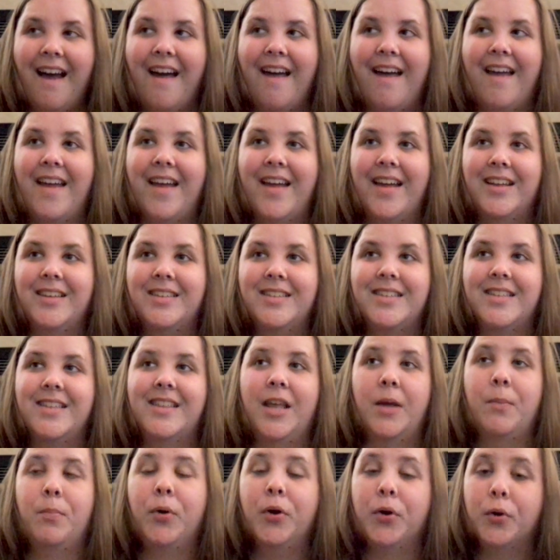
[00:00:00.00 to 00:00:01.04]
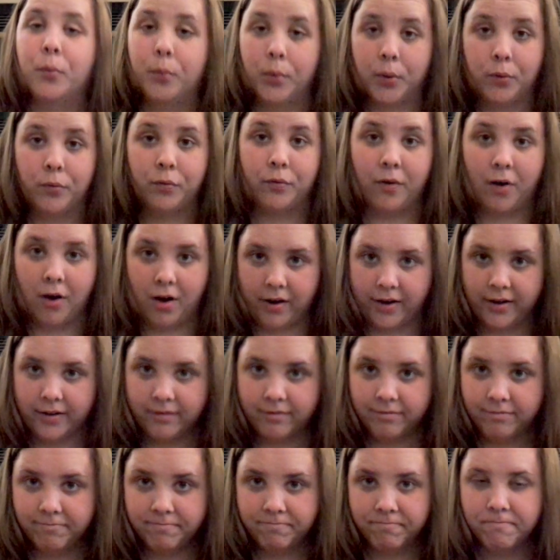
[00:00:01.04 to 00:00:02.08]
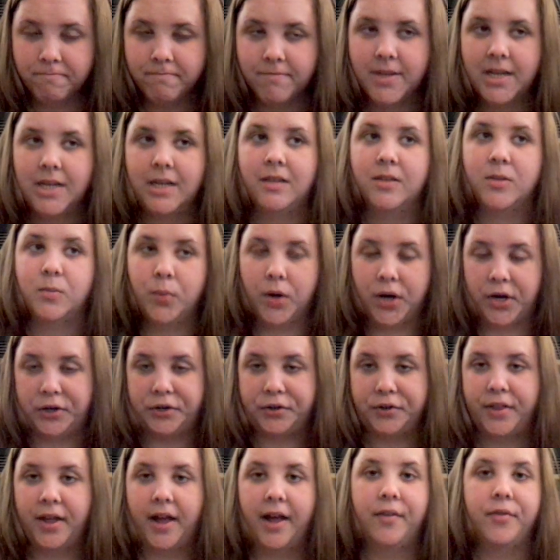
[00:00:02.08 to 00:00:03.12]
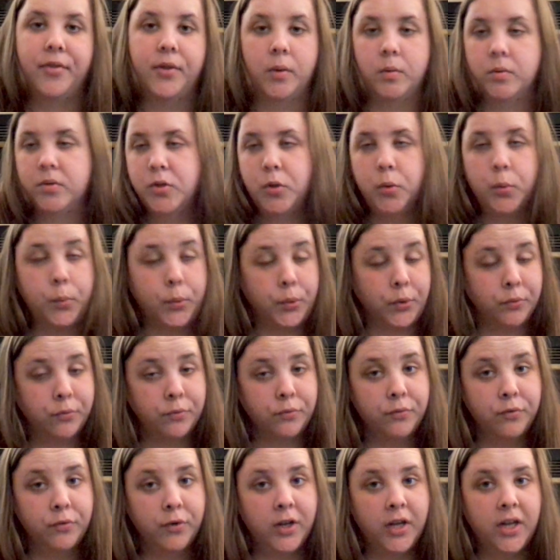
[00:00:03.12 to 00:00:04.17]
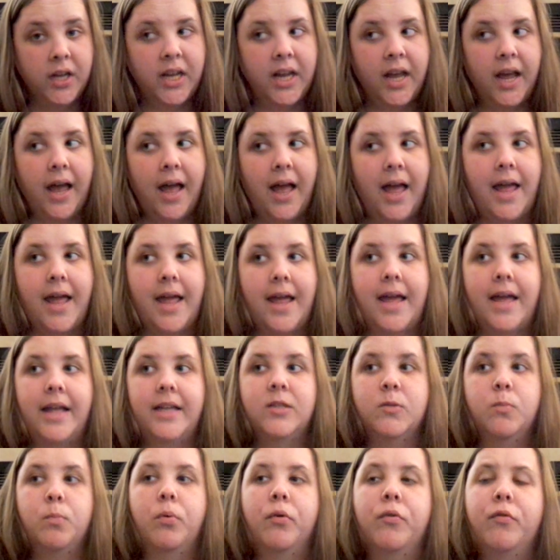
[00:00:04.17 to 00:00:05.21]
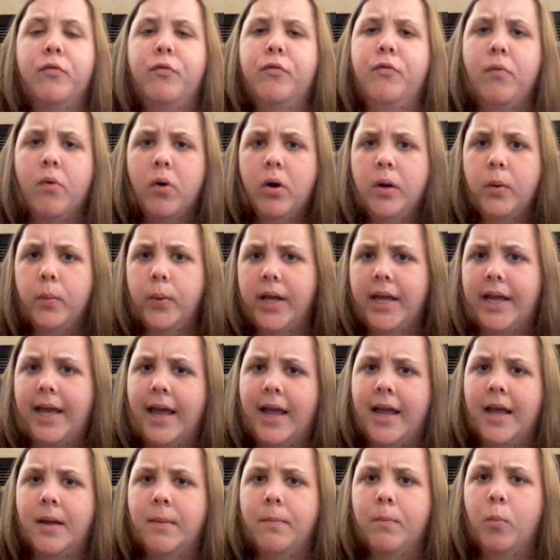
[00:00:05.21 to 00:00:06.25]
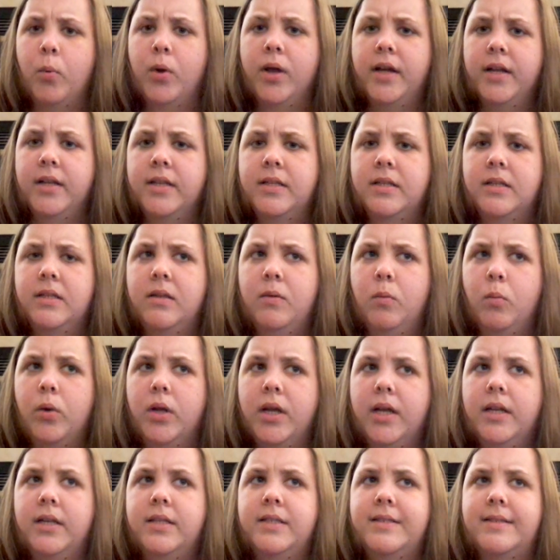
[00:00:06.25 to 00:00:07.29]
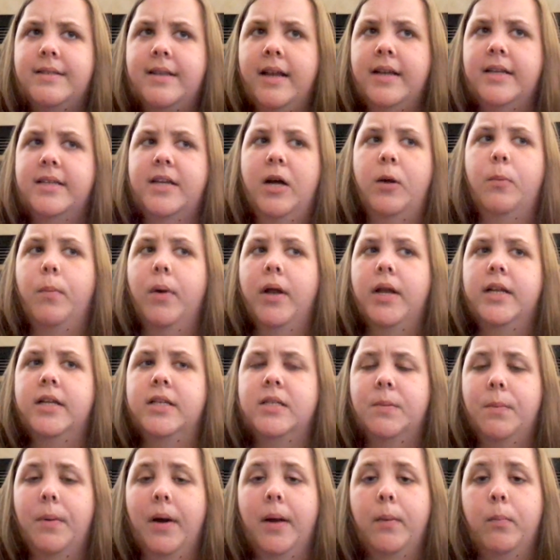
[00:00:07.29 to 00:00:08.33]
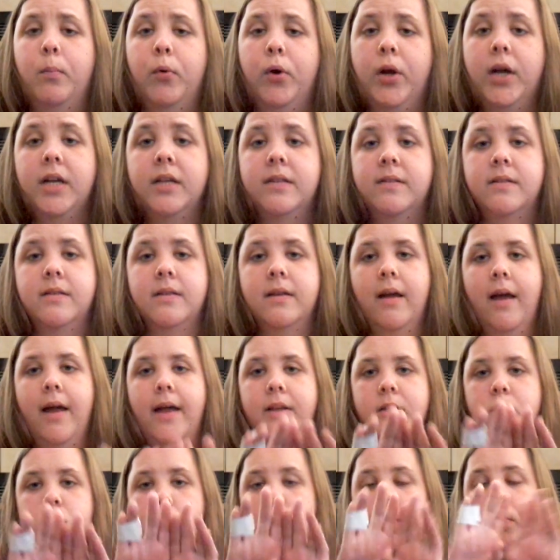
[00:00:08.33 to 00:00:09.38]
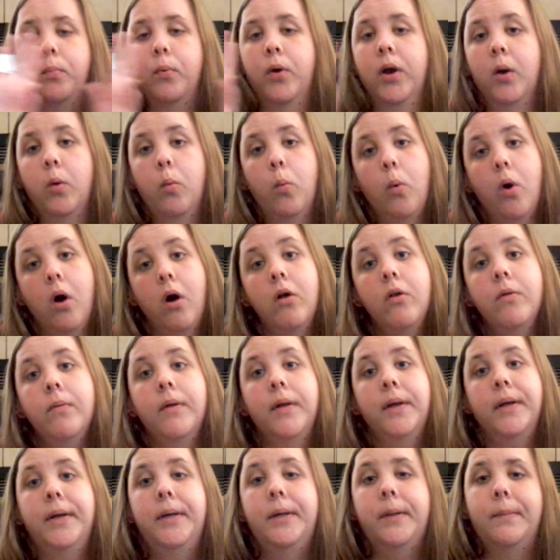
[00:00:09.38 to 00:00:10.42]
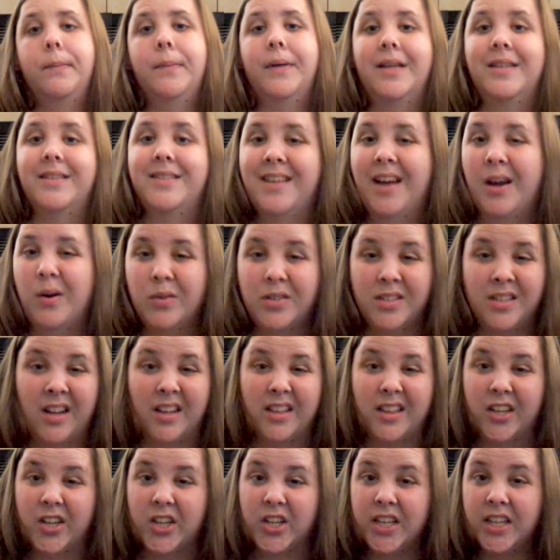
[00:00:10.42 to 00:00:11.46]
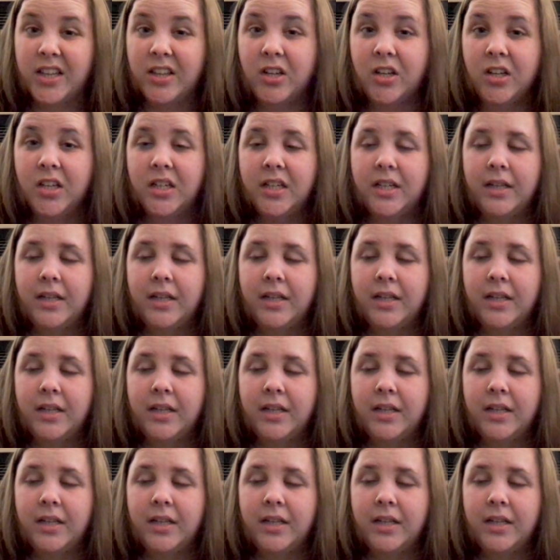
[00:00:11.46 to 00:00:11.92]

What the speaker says: and they put a roof on because prior to that there was no roof. And before we came, we had sent down money to buy bricks and do a brick wall, because that was not there either.